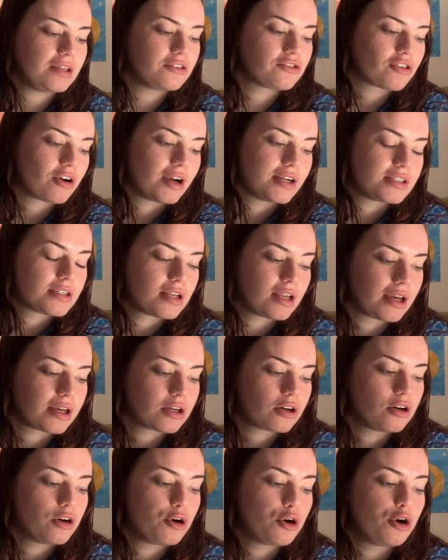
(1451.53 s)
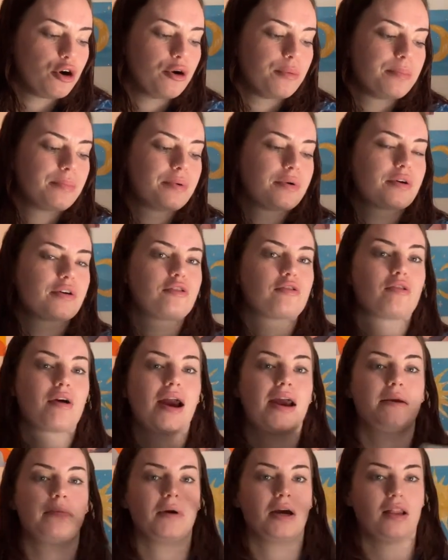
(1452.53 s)
trying to like
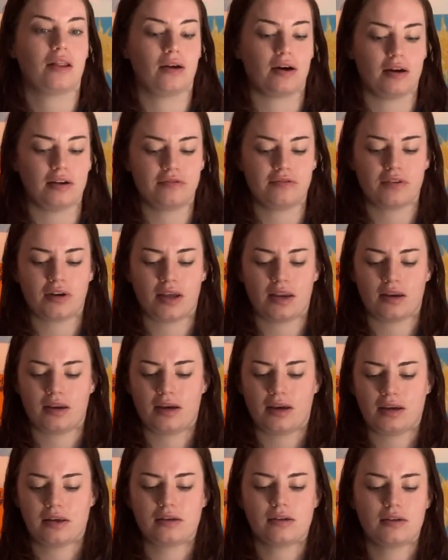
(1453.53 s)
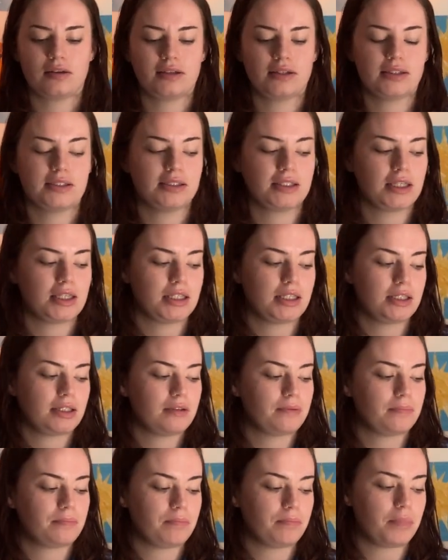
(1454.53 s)
upgrade my life and like
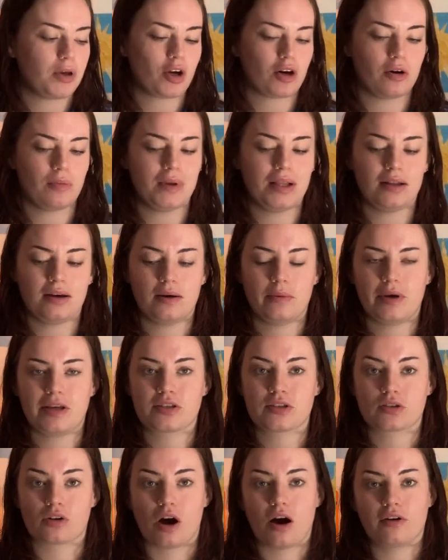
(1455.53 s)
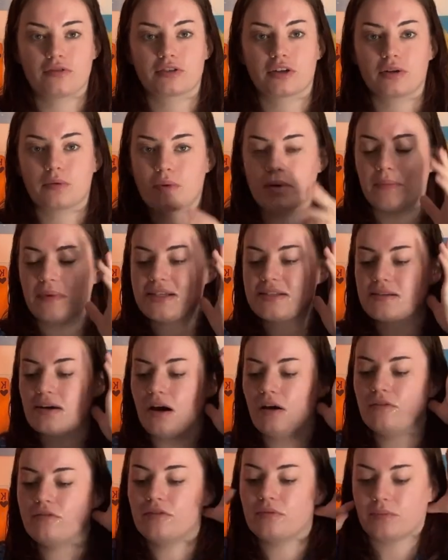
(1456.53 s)
become a little bit softer with
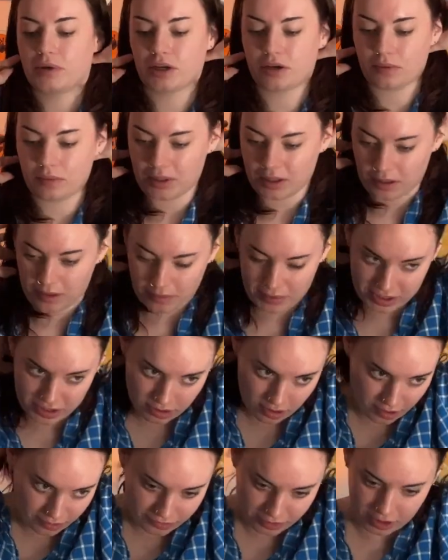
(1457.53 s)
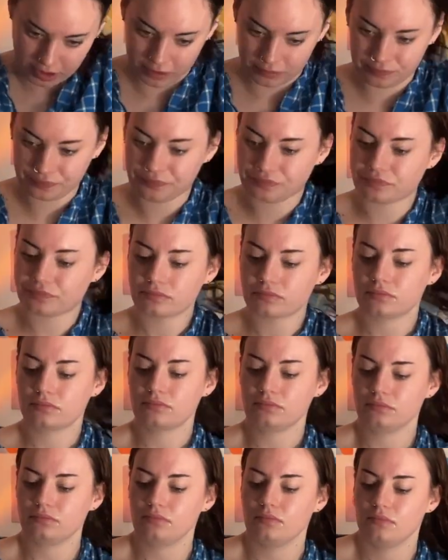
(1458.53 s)
myself and become a little bit softer
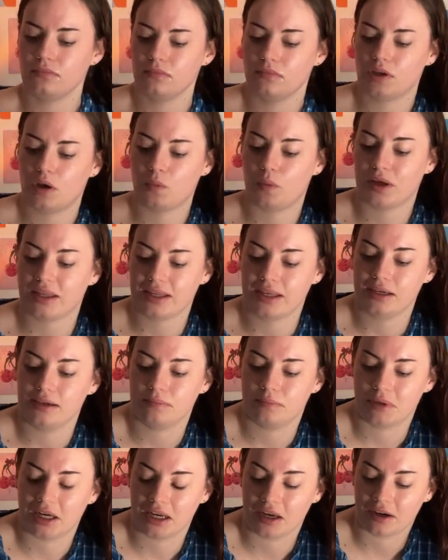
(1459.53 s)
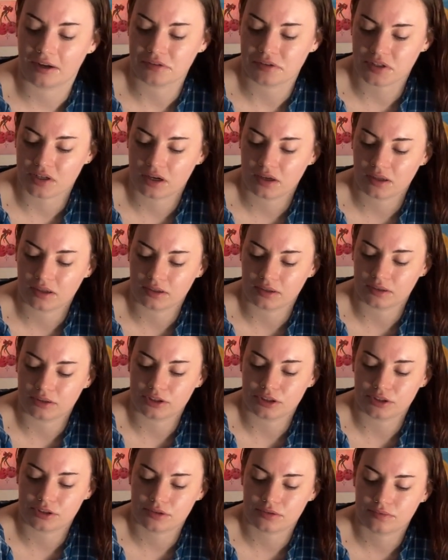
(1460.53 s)
within my lifestyle, and
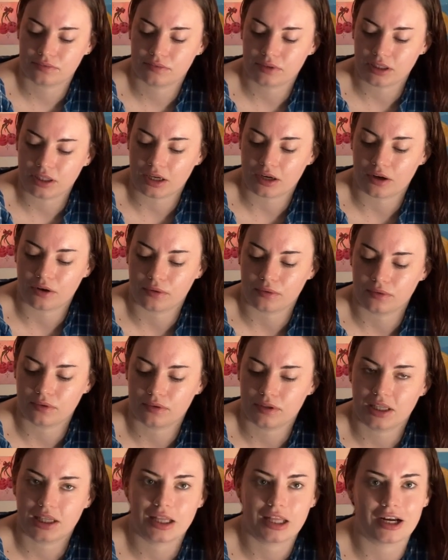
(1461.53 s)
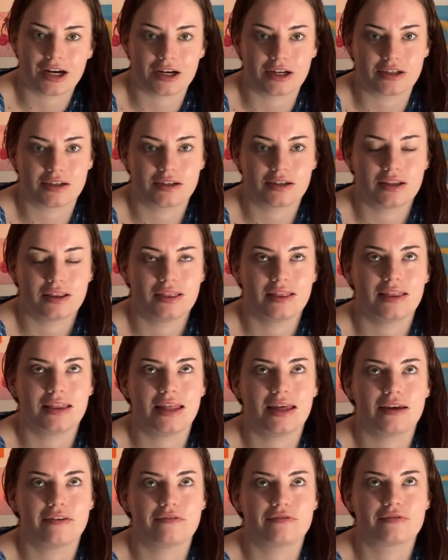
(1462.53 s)
you know,
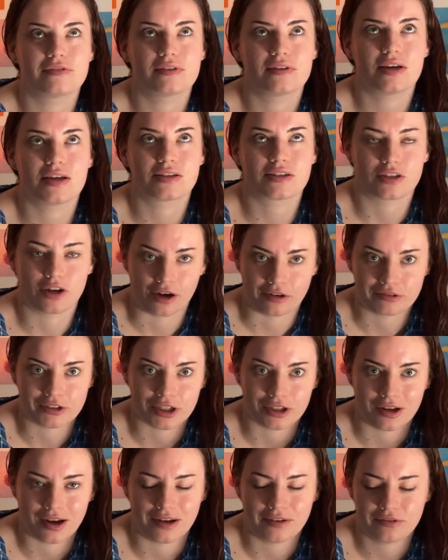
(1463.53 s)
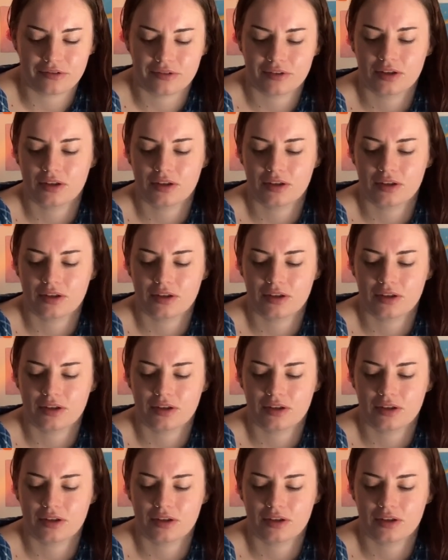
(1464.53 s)
live a softer life.